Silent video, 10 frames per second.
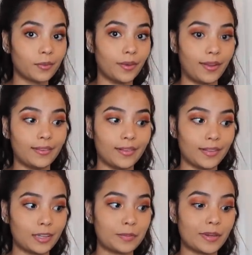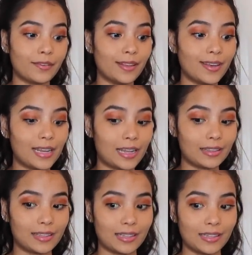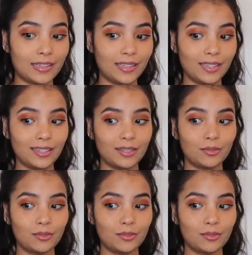Well, I think that's better than nothing.